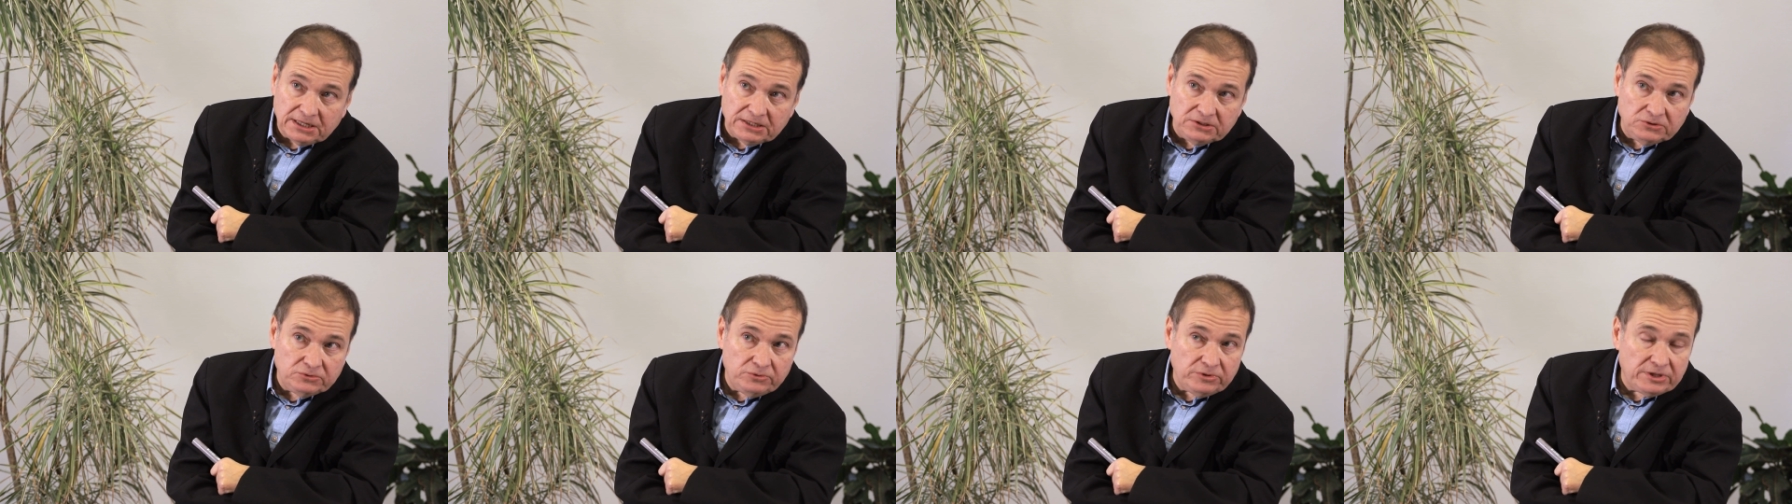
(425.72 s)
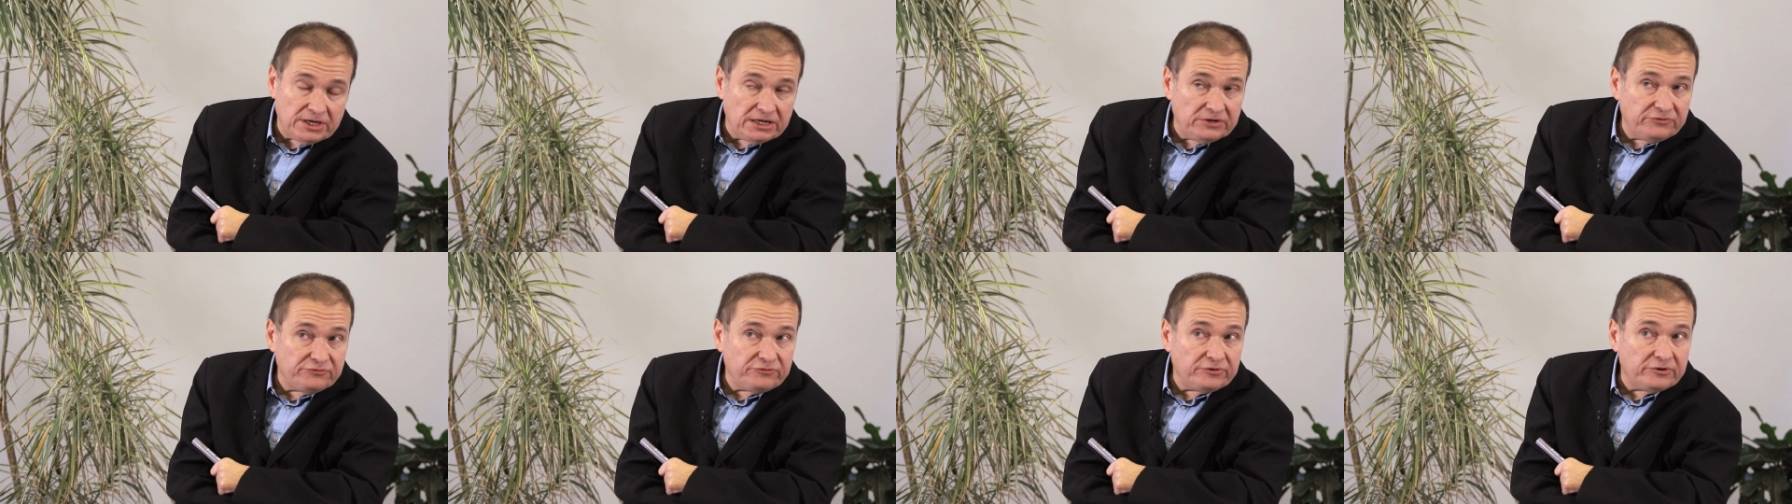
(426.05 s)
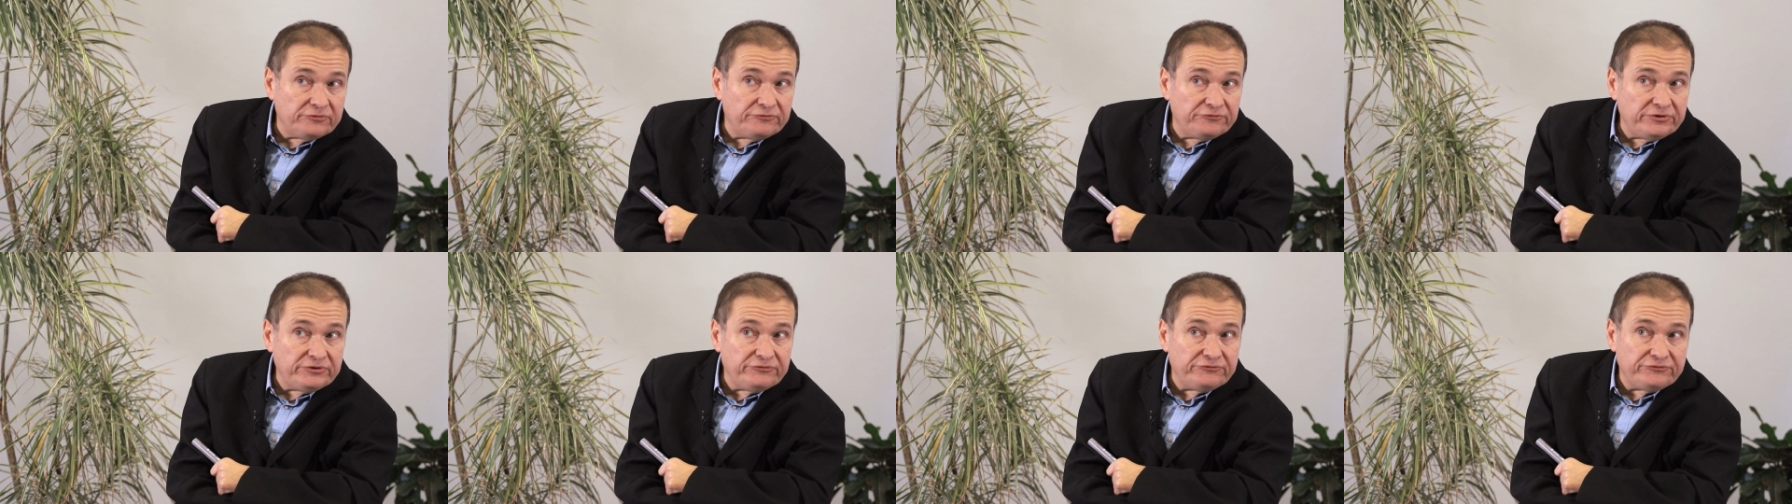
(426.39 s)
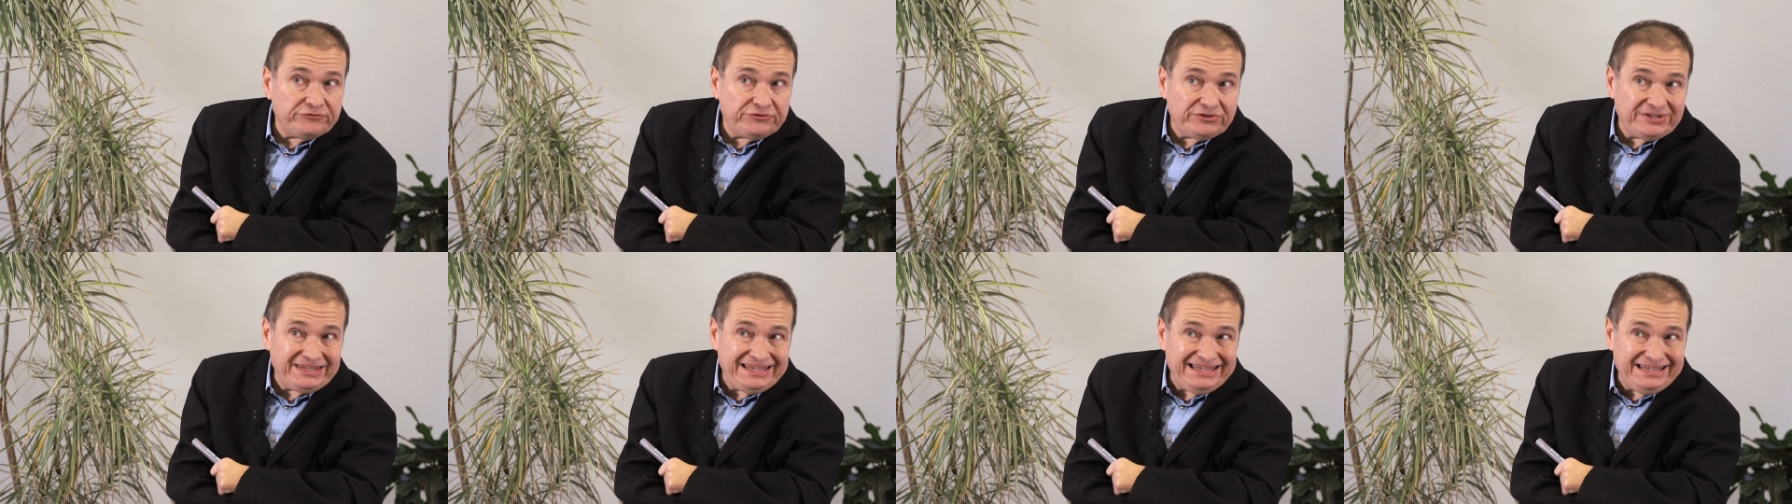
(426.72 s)
can do that for
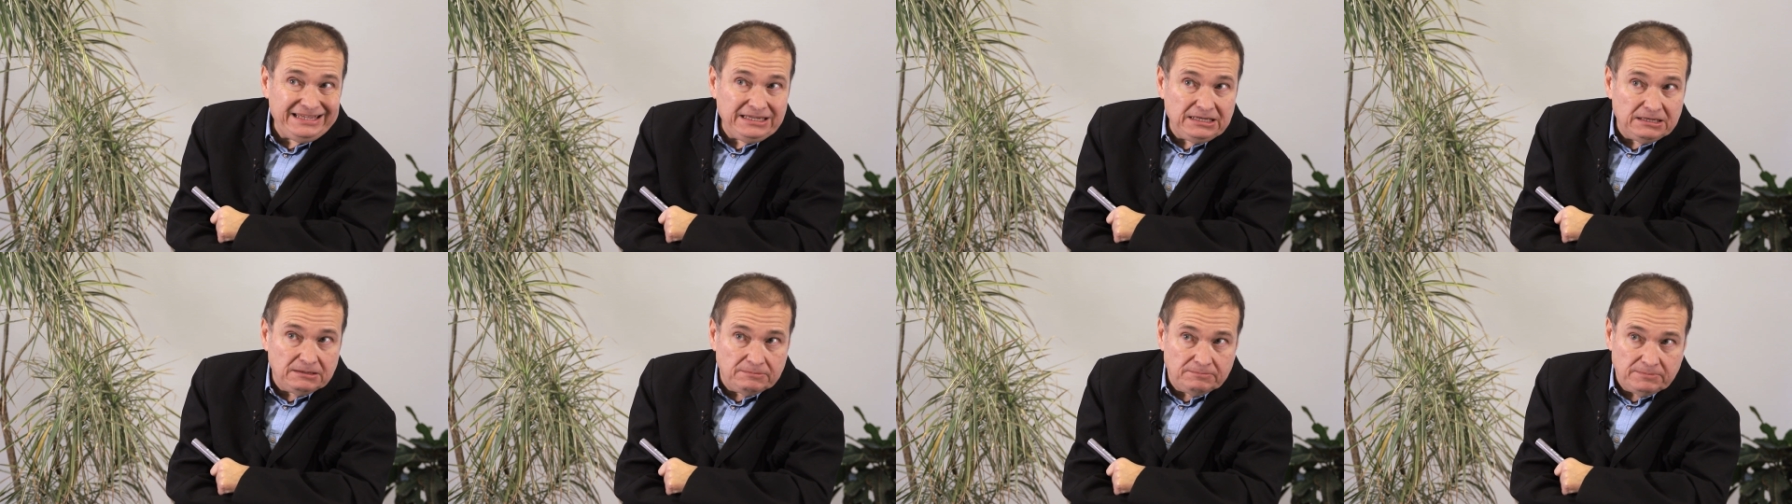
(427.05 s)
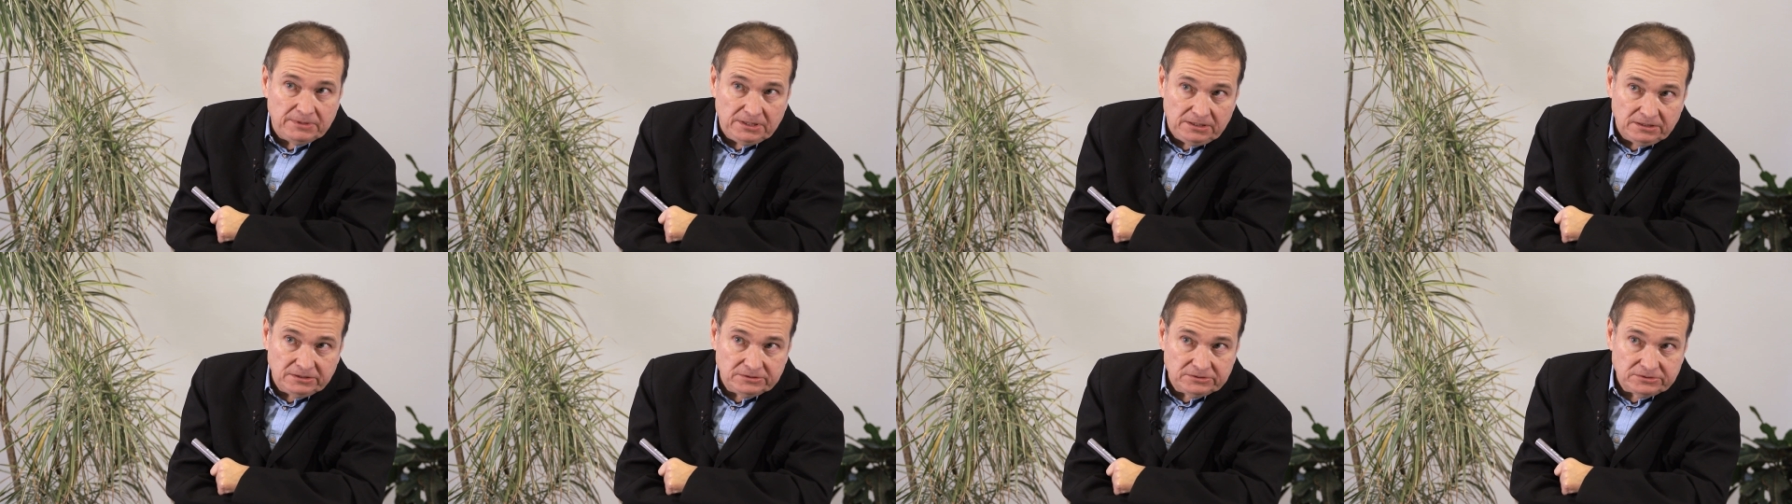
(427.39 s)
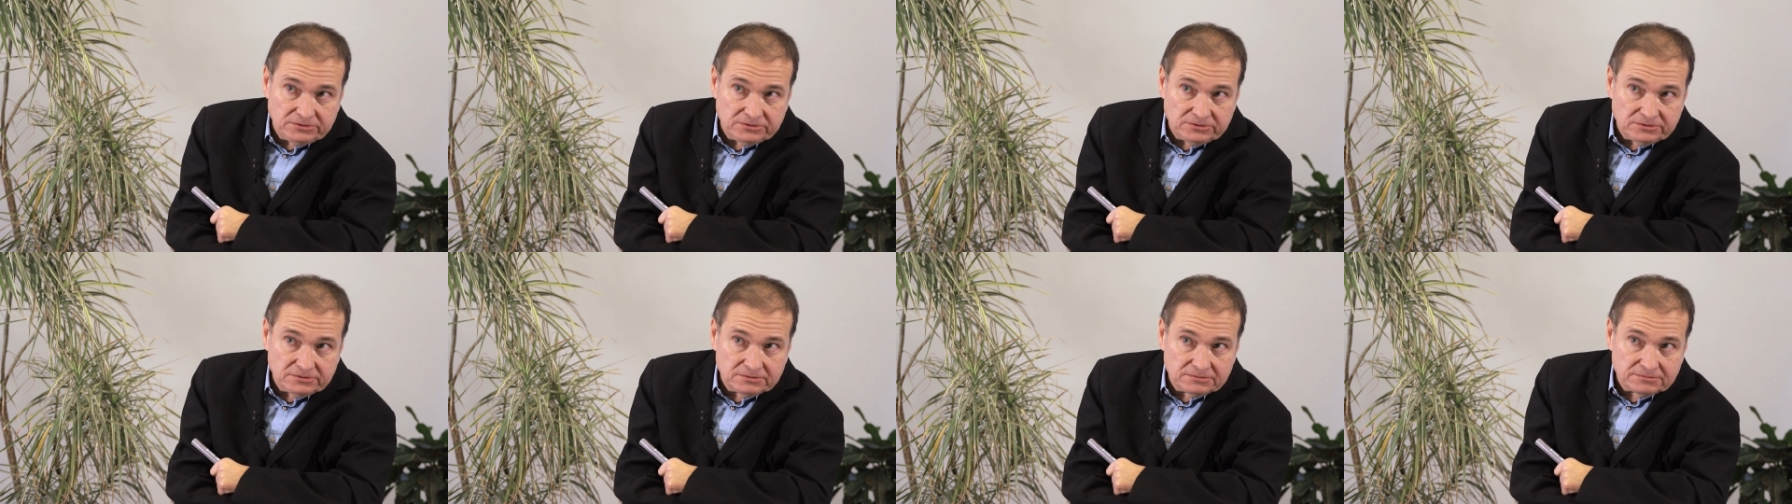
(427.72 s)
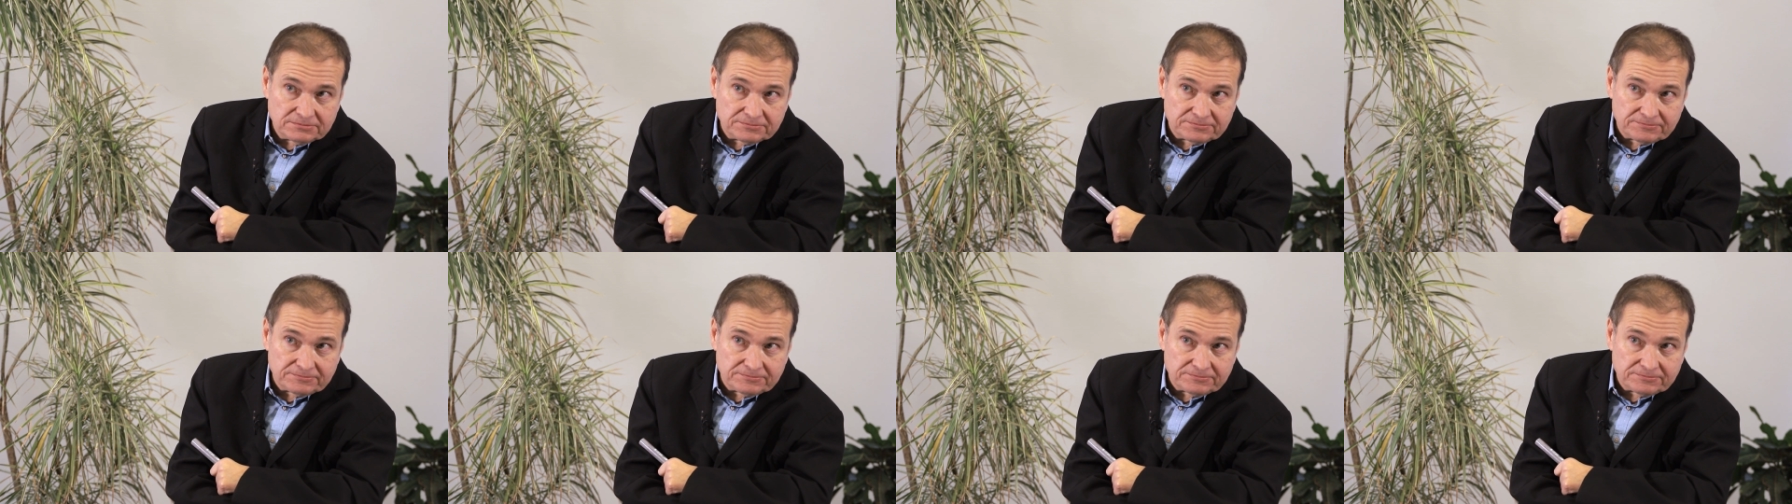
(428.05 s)
15 minutes.